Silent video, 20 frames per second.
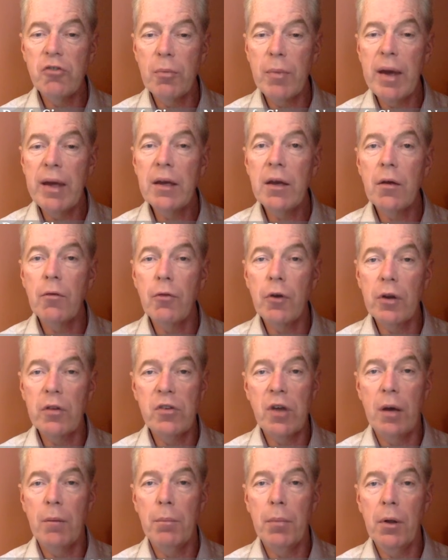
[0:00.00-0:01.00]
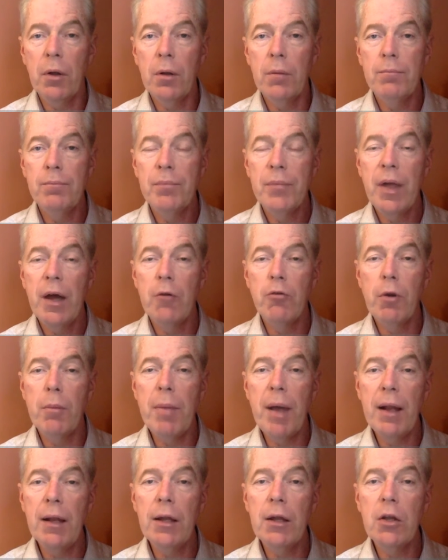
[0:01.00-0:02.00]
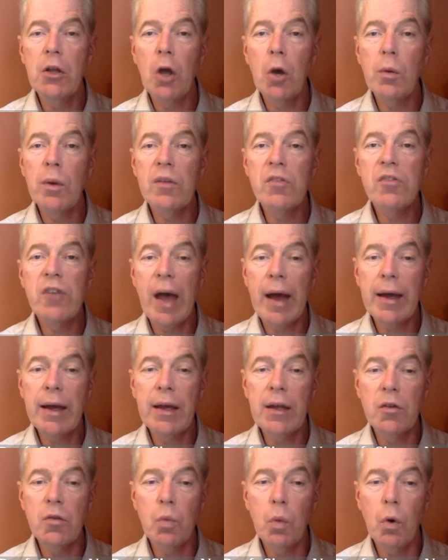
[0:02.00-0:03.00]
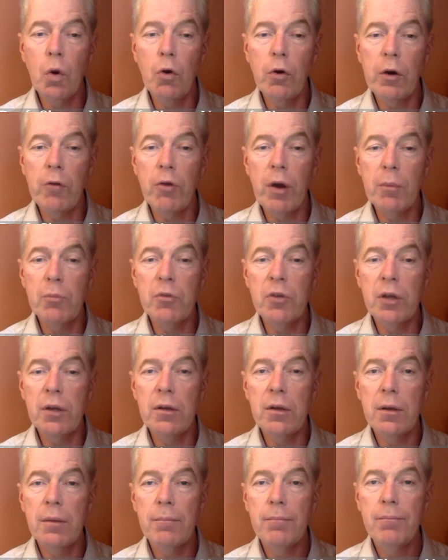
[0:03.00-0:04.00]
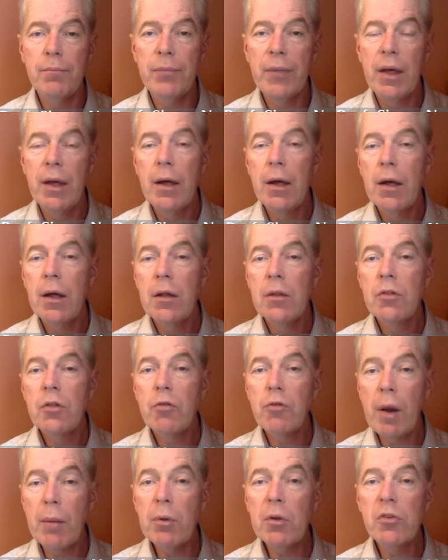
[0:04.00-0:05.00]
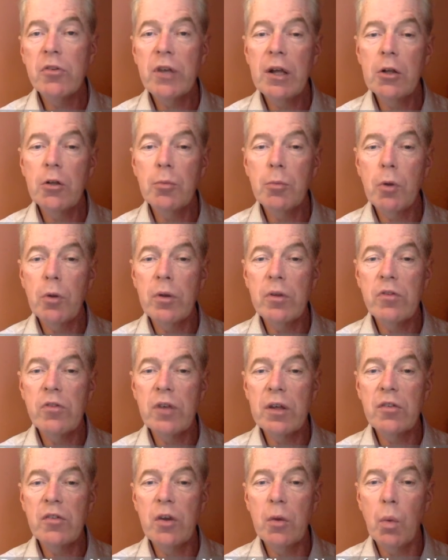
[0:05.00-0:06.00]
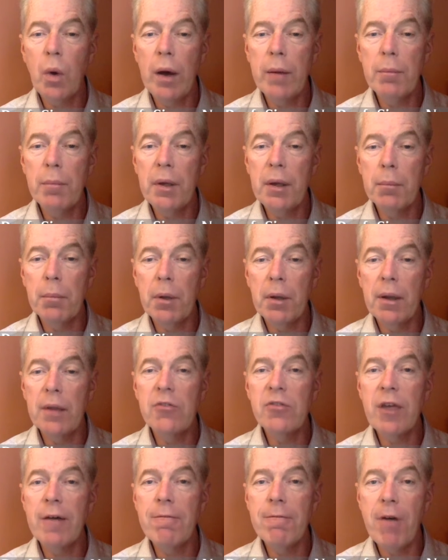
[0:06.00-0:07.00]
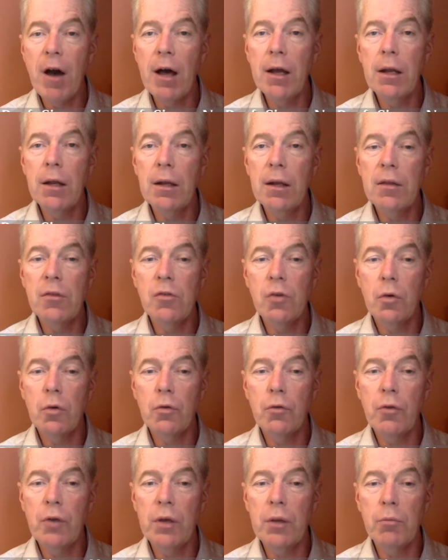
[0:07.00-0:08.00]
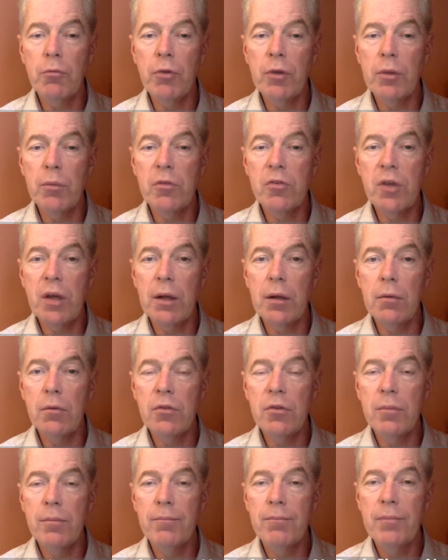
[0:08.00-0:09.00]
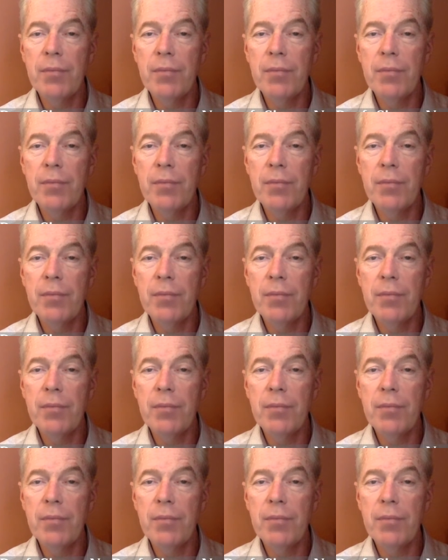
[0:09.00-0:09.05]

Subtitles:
Jamaica, for example, a rebellion known as Tacky's War erupted. The rebels killed more than 60 white people as they violently sought freedom for themselves.